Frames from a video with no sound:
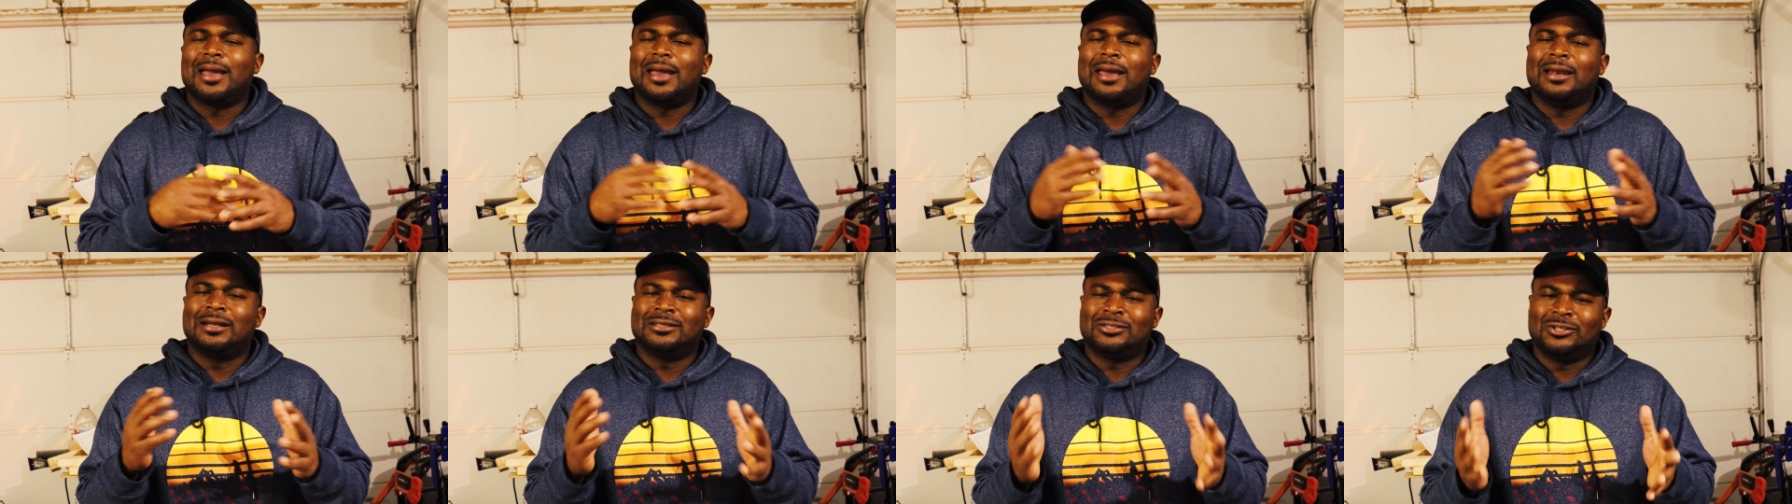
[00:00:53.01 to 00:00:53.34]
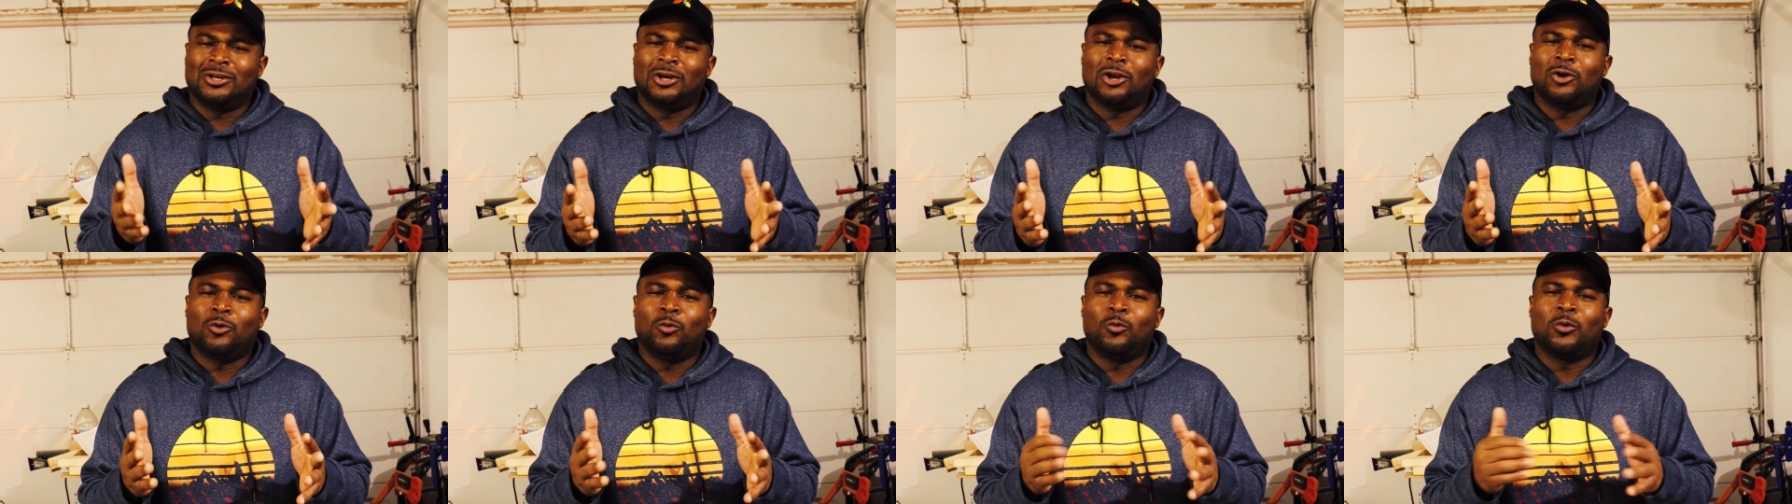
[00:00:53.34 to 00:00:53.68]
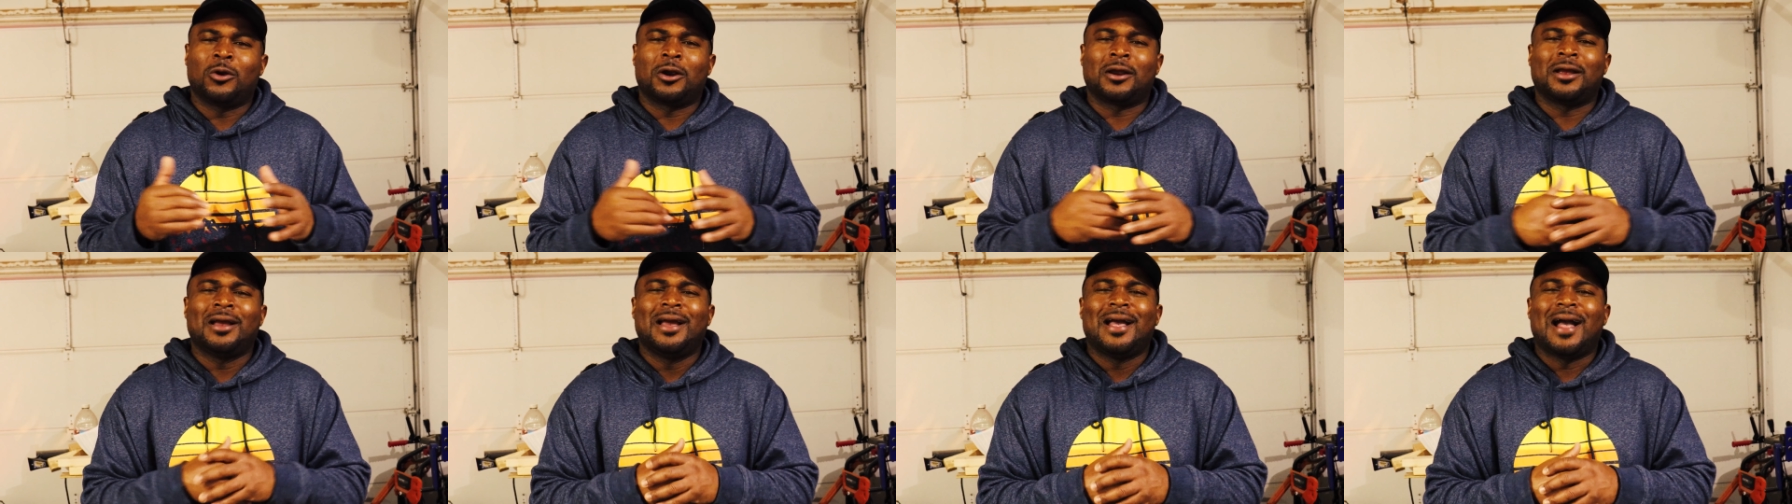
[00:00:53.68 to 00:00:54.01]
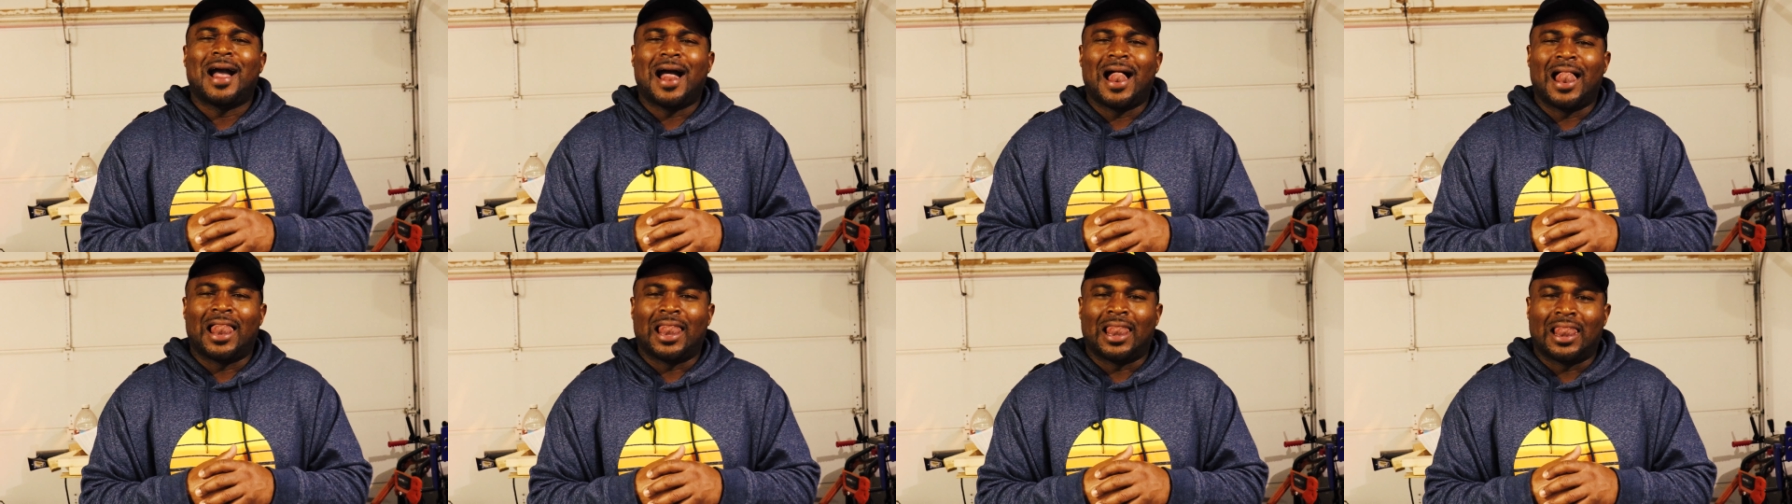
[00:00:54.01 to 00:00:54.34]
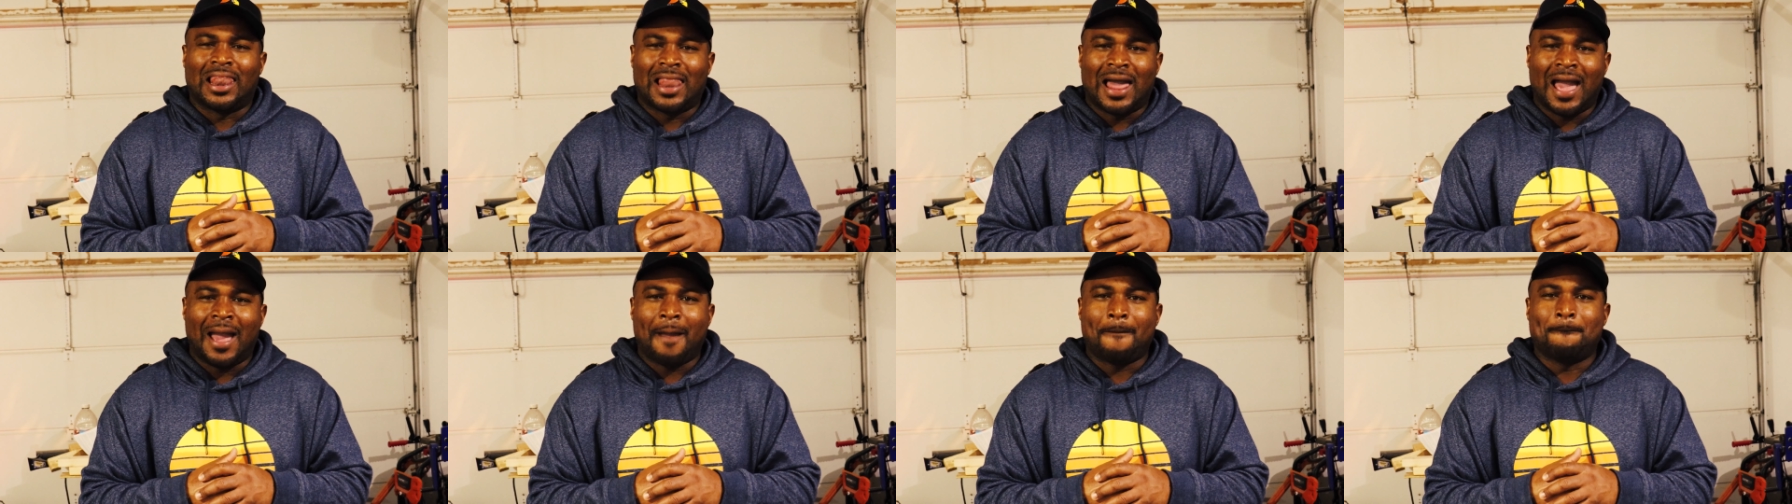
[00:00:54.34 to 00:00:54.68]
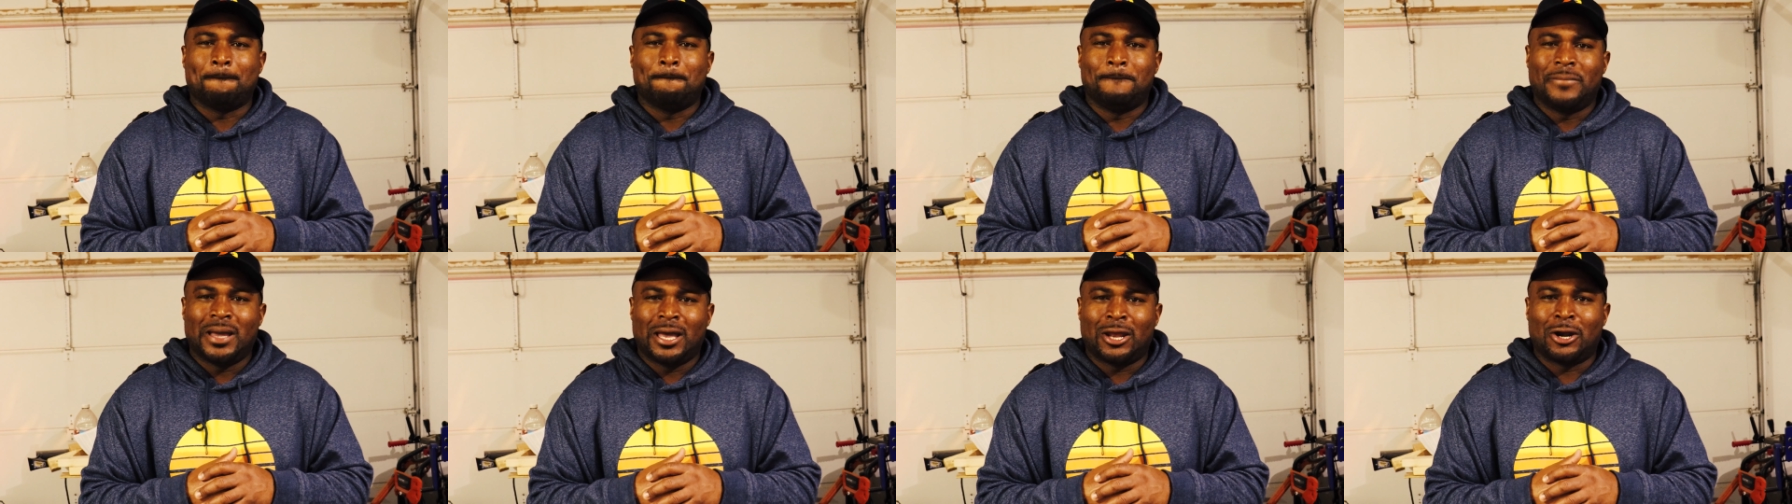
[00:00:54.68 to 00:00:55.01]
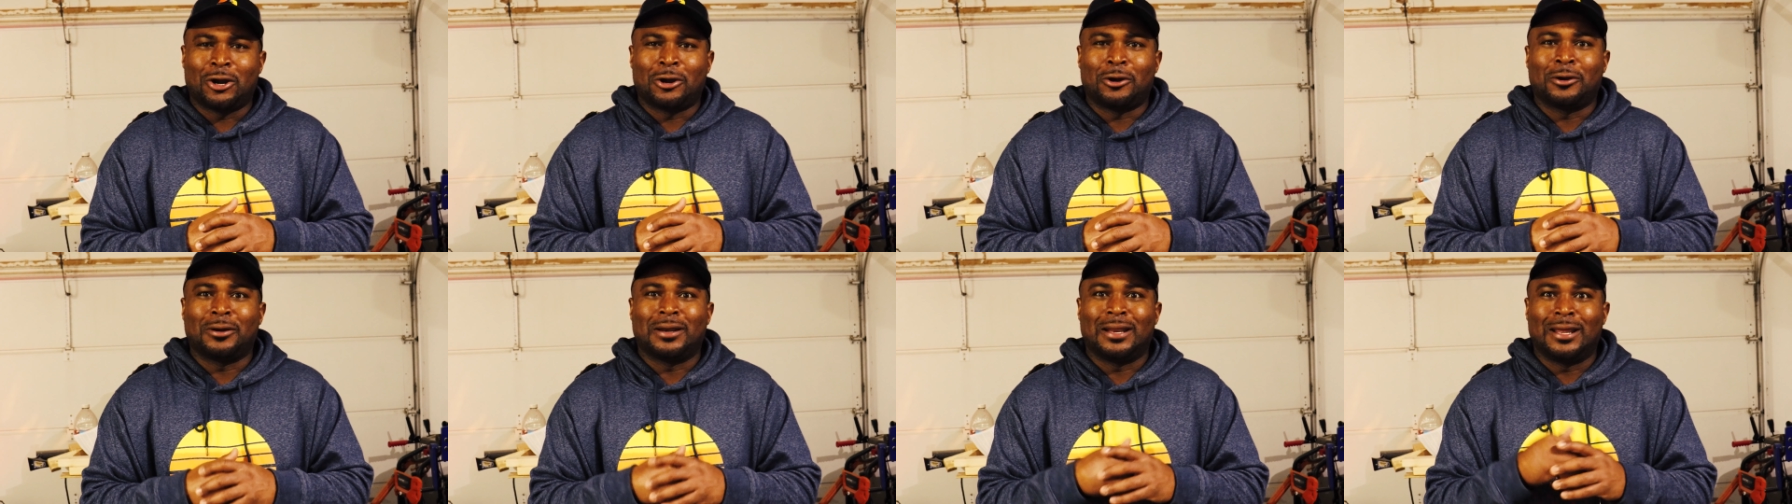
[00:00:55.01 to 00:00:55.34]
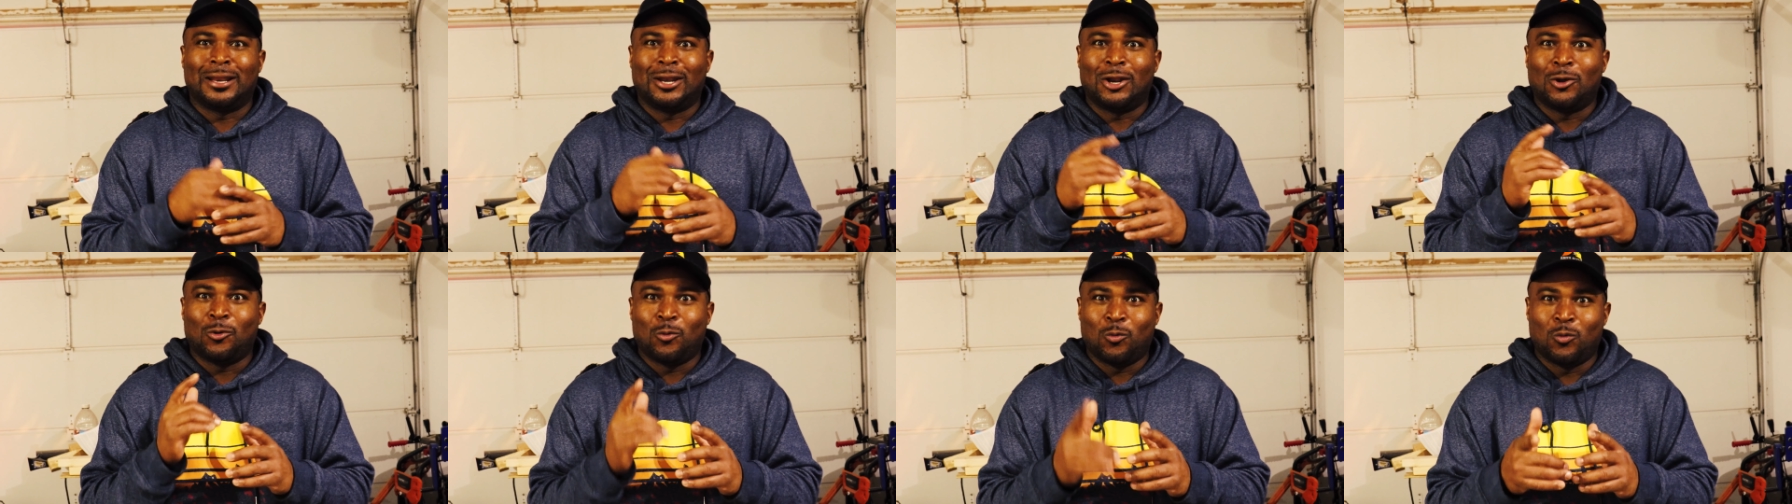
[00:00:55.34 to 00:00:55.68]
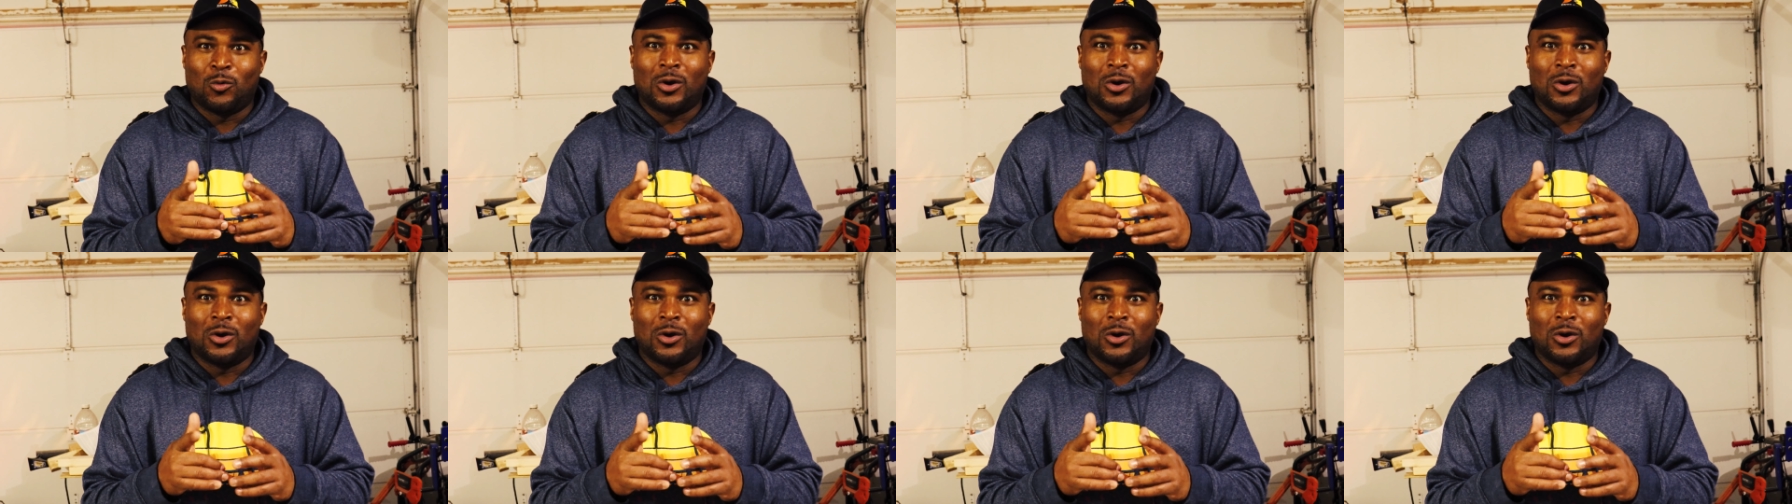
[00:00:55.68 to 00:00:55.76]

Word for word: and it's gonna work a lot better than the